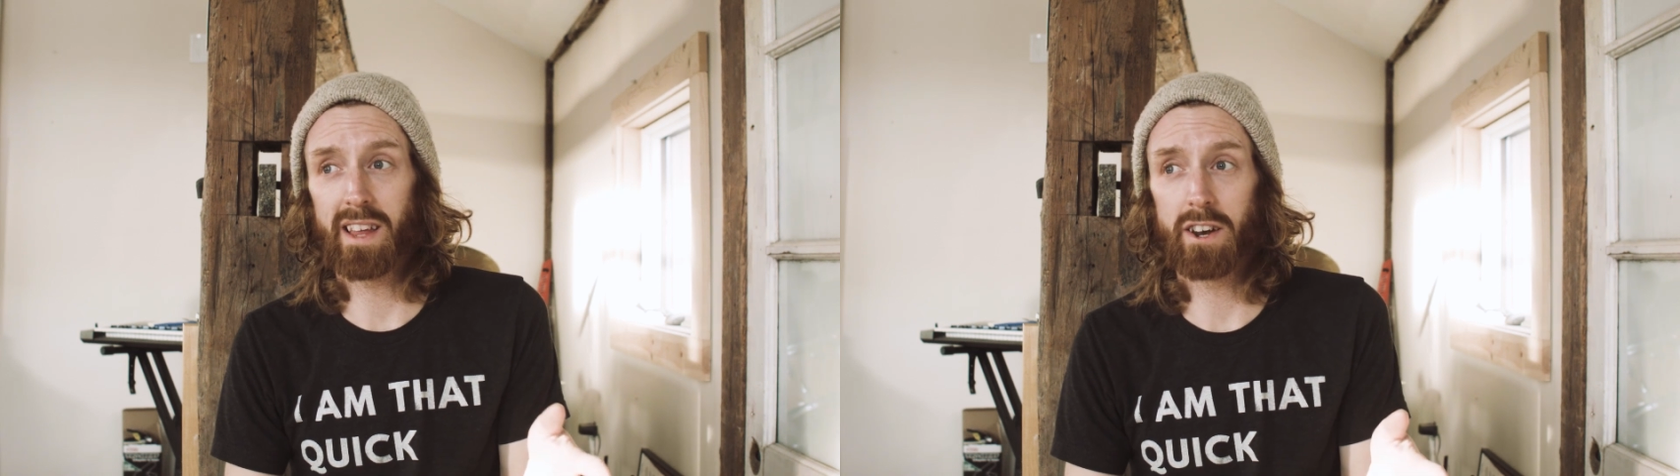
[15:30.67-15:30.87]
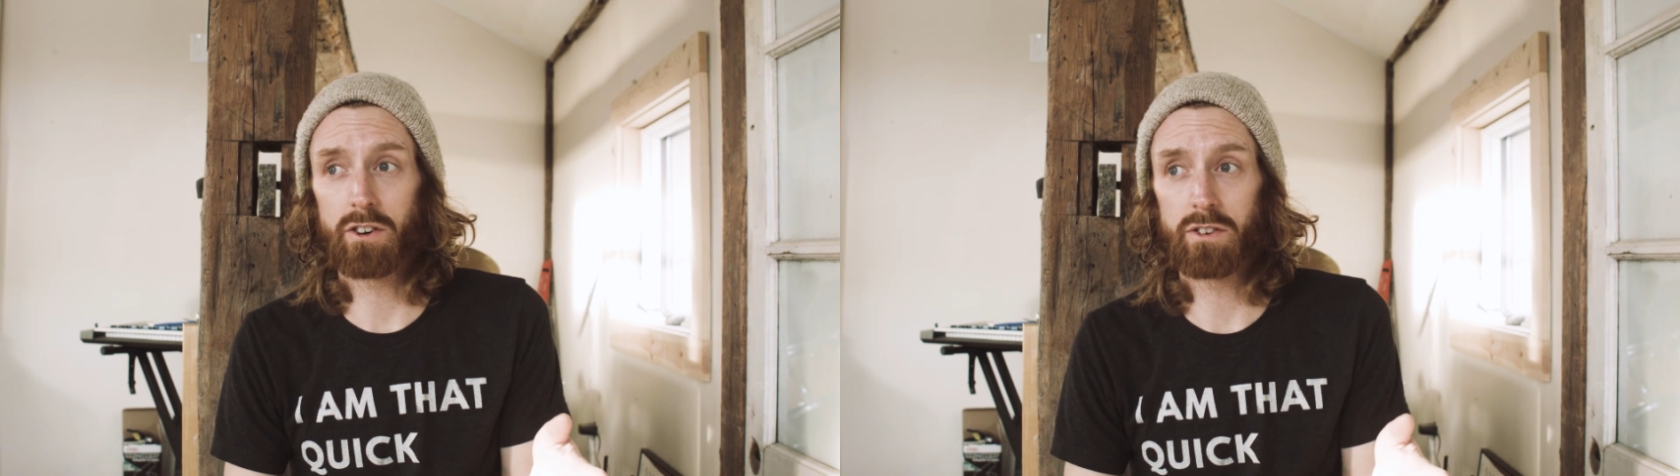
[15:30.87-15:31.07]

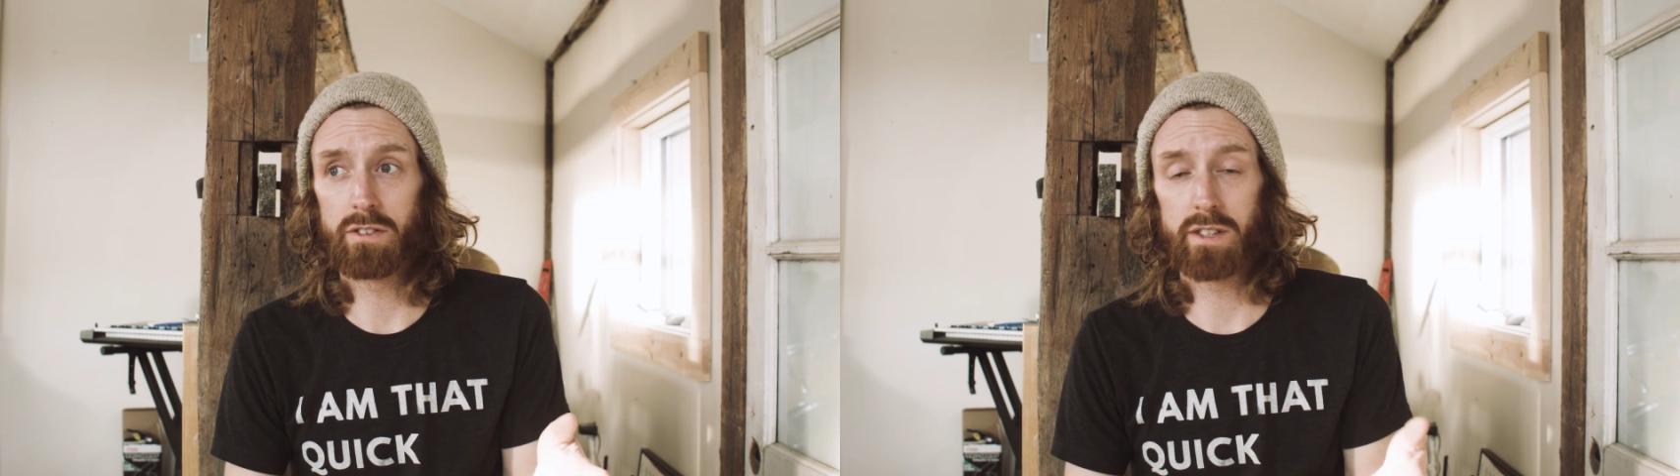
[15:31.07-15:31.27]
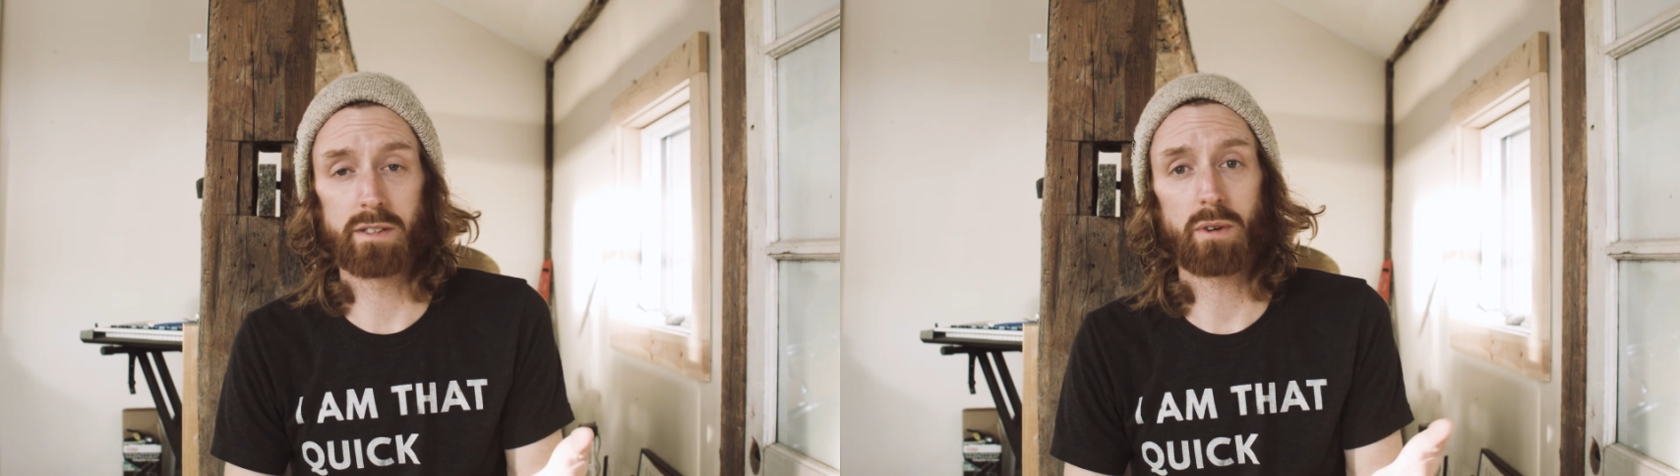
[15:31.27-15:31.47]
letter
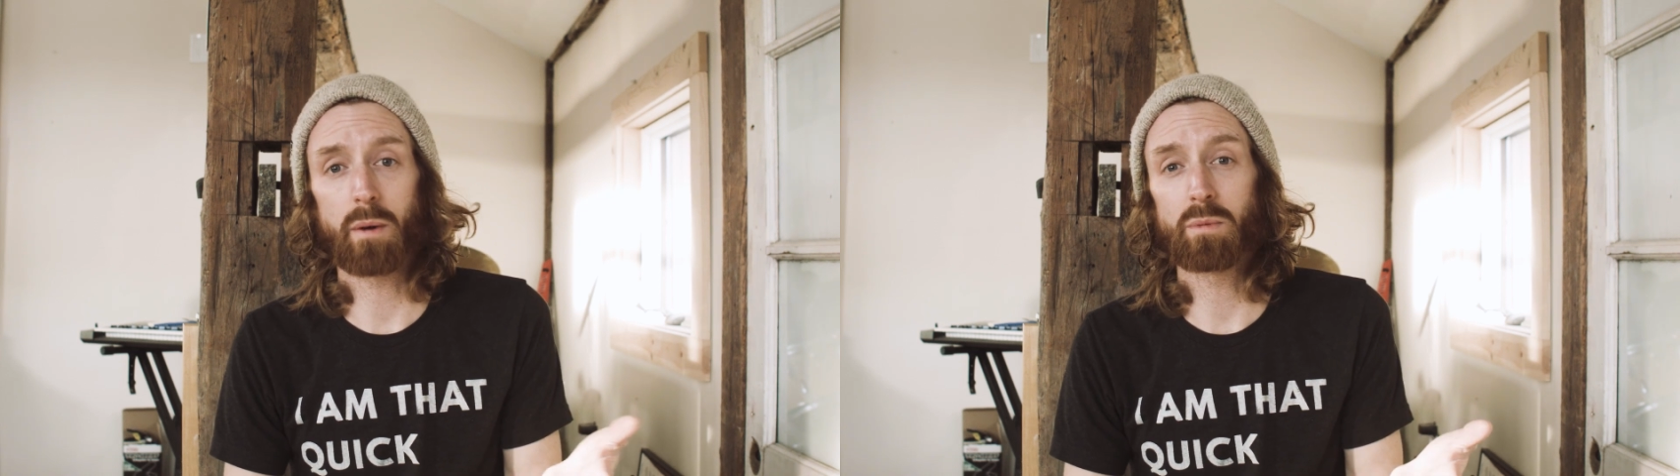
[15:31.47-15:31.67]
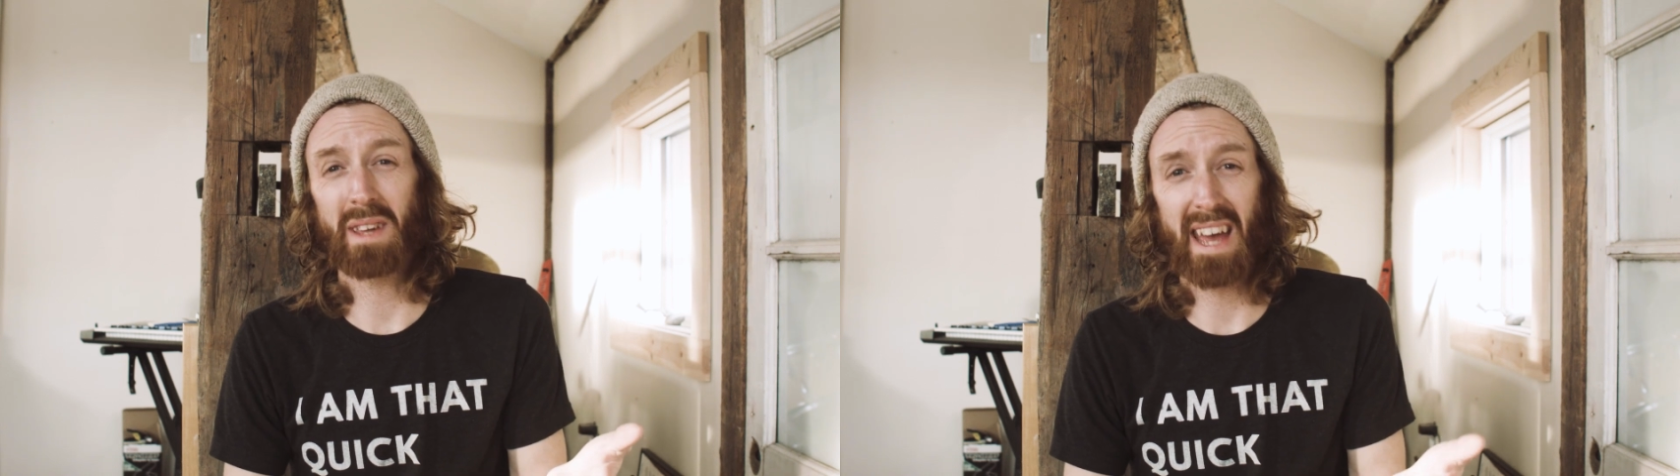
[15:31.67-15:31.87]
is
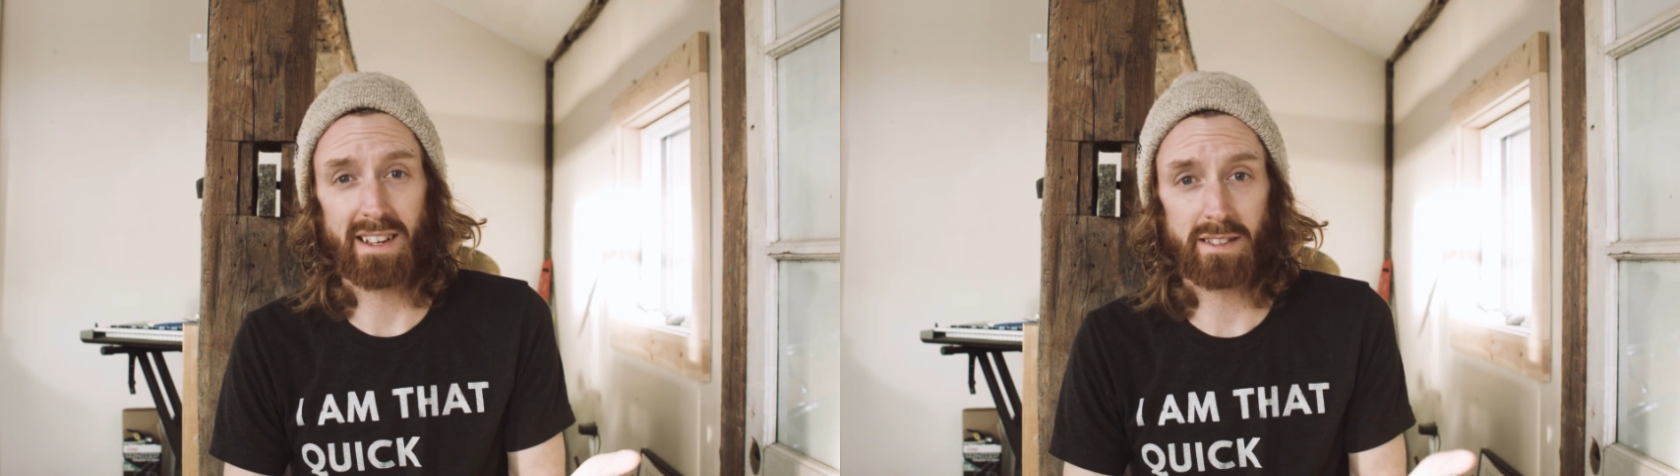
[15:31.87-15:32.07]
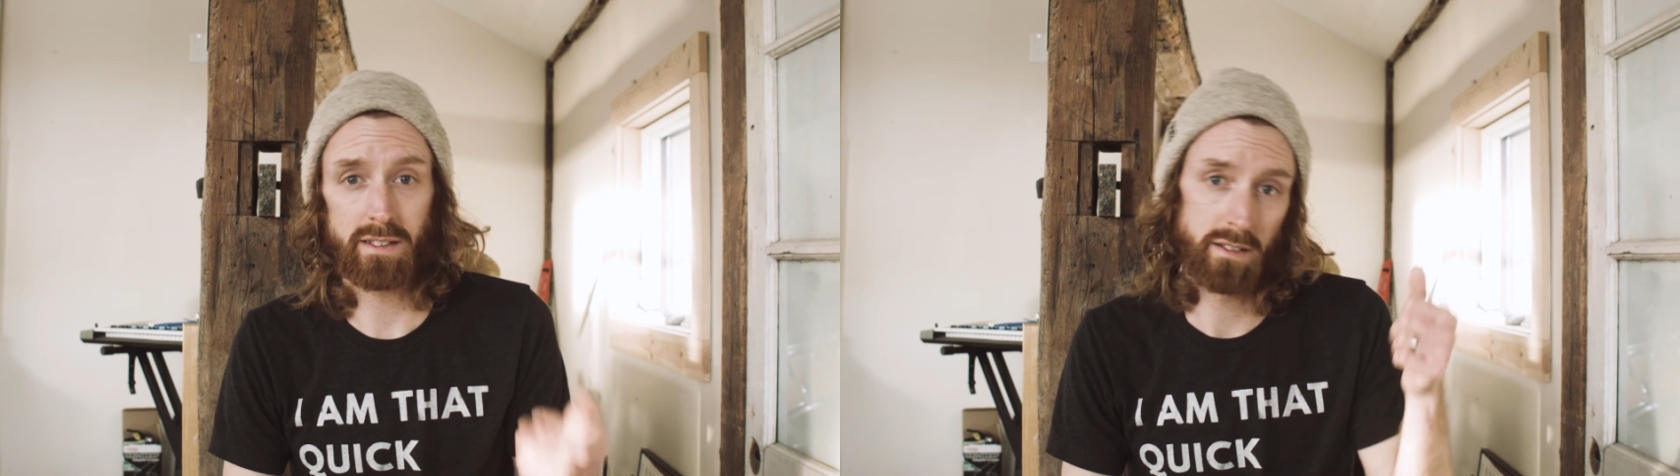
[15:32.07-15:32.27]
probably
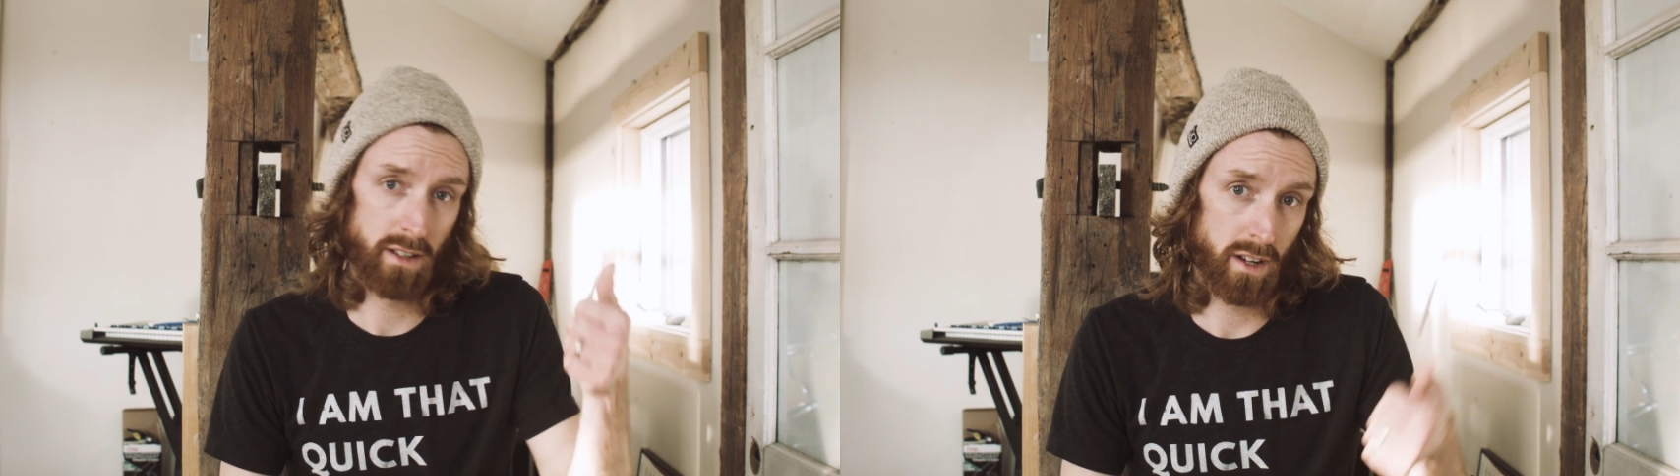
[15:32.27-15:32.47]
S,